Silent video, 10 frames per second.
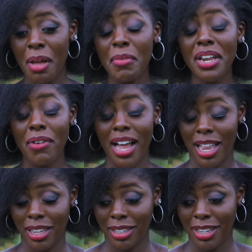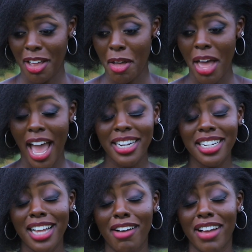Meanwhile, I
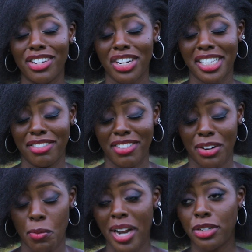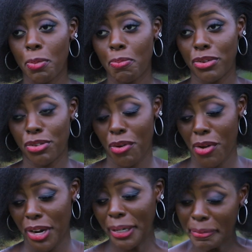didn't have a dress even what to put on.